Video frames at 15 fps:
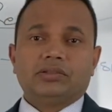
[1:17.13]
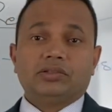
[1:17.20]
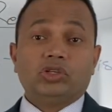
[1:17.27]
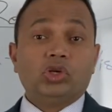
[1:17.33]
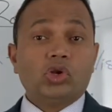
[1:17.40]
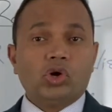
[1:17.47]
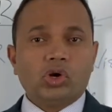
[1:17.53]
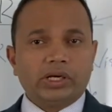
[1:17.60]

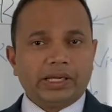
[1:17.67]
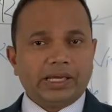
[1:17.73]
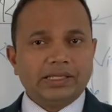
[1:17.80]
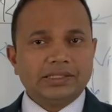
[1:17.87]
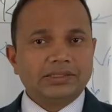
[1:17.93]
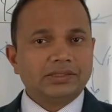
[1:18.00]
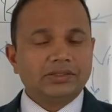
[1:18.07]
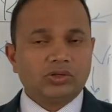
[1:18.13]
not
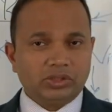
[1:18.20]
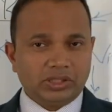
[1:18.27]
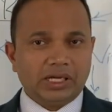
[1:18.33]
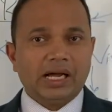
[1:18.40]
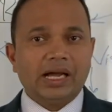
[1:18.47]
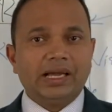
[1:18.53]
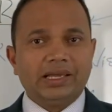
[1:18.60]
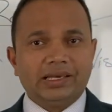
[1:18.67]
as on the
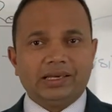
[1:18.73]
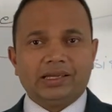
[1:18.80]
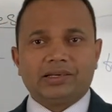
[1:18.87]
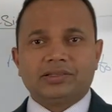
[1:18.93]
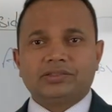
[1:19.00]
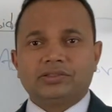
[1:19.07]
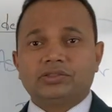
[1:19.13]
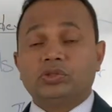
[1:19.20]

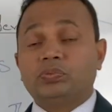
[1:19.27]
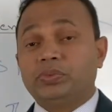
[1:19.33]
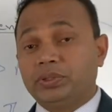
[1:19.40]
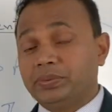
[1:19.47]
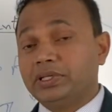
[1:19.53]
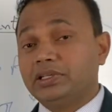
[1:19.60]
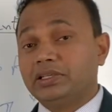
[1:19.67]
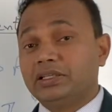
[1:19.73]
ILR. So
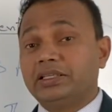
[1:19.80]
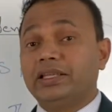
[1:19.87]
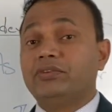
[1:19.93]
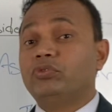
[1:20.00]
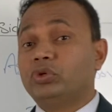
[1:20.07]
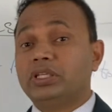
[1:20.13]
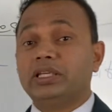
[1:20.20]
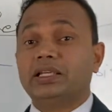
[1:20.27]
people they
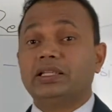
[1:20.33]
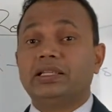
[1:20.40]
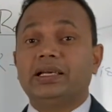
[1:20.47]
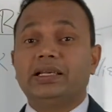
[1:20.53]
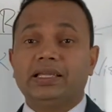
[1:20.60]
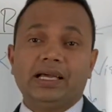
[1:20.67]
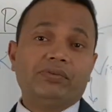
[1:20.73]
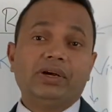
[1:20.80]
would think
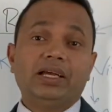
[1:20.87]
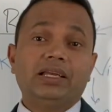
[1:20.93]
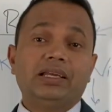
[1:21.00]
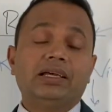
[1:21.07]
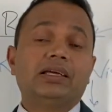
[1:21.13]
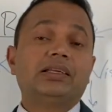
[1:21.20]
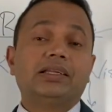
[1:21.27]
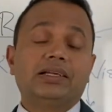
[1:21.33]
that they have
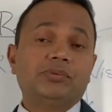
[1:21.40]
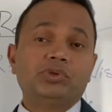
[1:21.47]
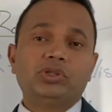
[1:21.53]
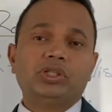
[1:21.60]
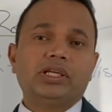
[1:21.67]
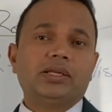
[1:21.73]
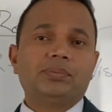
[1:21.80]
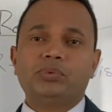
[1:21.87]
ILR, they come to
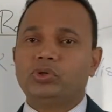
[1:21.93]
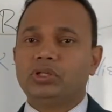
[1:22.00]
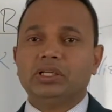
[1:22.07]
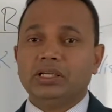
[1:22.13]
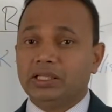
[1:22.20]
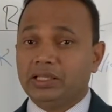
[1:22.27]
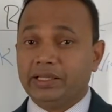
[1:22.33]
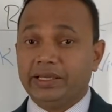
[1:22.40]
the
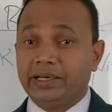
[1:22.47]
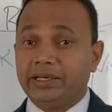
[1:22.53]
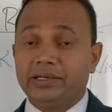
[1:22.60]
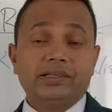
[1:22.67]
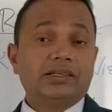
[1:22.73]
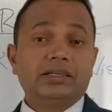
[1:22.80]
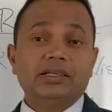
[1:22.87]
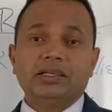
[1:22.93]
airport, they
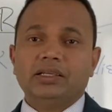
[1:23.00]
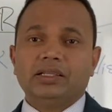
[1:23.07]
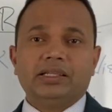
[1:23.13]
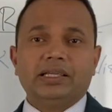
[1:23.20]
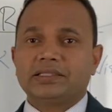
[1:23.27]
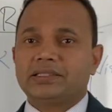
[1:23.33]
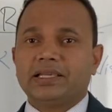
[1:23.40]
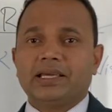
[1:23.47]
enter,
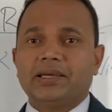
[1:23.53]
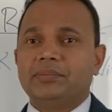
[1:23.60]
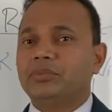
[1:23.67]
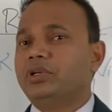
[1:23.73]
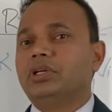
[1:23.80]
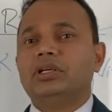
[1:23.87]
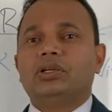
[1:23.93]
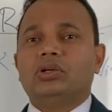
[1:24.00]
they are
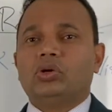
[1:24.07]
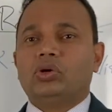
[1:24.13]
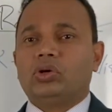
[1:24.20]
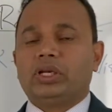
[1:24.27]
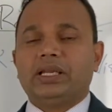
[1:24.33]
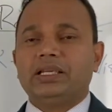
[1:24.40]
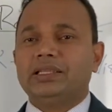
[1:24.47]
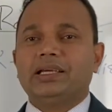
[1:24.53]
stamped,
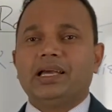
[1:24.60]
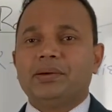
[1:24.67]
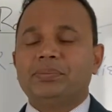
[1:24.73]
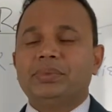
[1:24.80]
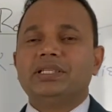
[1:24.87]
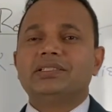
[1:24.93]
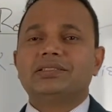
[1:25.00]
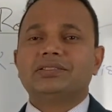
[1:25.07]
or anything
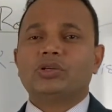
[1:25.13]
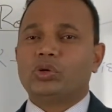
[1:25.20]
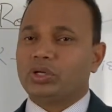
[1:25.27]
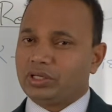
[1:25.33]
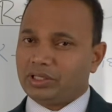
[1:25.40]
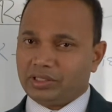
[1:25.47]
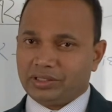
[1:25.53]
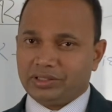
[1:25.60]
happens,
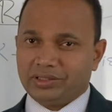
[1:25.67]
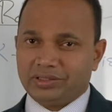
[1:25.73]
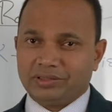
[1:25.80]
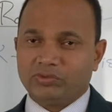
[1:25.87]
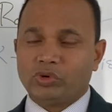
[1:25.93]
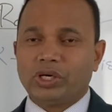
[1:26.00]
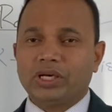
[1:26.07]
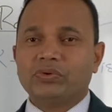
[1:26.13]
or
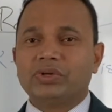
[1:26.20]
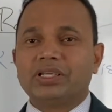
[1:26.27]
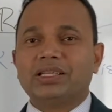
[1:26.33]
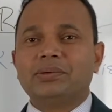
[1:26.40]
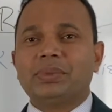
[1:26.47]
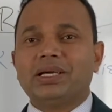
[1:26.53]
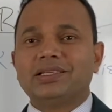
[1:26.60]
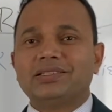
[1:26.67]
whatever,
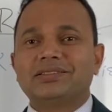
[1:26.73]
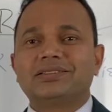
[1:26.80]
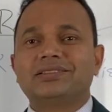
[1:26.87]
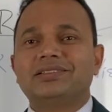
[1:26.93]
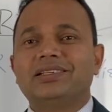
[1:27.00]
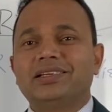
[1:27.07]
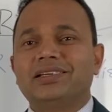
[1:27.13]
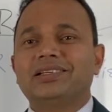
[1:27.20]
they pass,
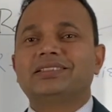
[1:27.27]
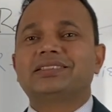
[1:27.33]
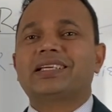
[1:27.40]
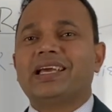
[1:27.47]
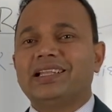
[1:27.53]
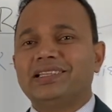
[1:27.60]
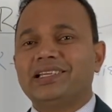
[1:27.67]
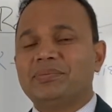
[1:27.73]
they
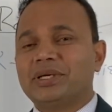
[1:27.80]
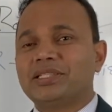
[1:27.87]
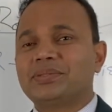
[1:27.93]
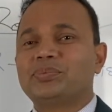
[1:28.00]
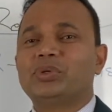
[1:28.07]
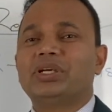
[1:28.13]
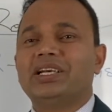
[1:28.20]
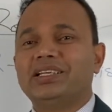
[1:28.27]
scan their
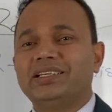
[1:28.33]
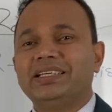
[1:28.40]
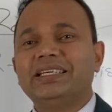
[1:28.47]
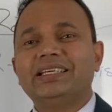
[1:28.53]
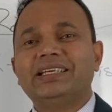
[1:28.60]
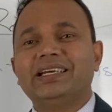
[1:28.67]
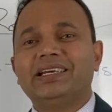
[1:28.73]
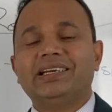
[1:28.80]
passport at the
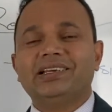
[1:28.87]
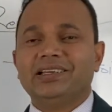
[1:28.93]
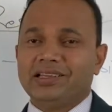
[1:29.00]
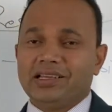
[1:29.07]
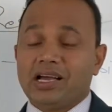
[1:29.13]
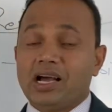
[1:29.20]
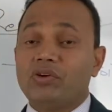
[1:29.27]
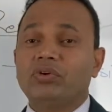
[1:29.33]
e-gate.
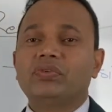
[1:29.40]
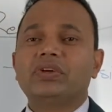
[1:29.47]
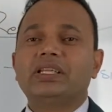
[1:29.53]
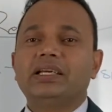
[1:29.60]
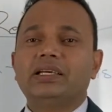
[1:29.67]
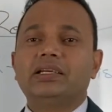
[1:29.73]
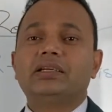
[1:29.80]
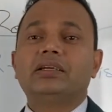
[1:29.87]
However,
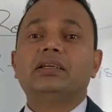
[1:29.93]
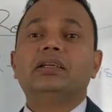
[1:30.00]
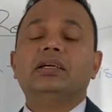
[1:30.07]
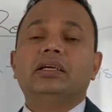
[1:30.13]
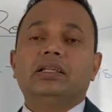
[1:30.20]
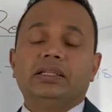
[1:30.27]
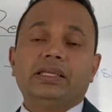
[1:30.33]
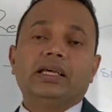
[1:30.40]
they enter,
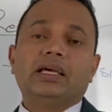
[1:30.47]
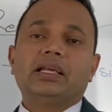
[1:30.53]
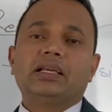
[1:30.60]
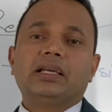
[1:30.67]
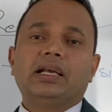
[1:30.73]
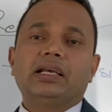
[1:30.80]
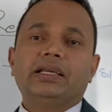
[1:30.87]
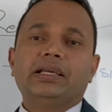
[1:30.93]
they are
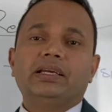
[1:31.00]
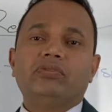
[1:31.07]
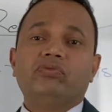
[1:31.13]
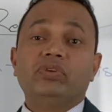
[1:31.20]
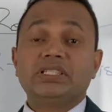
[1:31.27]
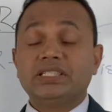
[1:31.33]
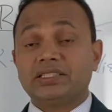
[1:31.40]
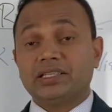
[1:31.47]
granted
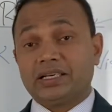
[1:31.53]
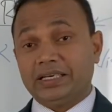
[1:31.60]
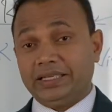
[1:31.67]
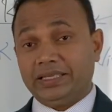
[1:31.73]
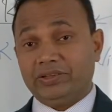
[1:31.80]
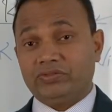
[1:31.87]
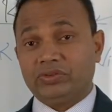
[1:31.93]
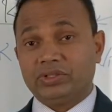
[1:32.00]
visitor
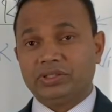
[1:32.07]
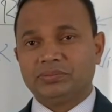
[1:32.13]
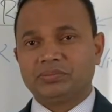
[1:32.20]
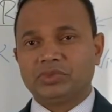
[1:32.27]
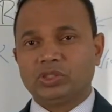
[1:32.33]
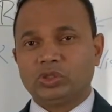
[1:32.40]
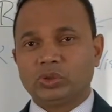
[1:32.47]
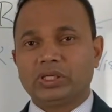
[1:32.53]
leave.
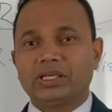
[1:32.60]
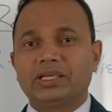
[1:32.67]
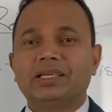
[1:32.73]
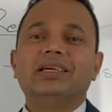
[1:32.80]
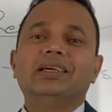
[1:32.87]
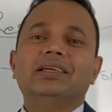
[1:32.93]
Okay,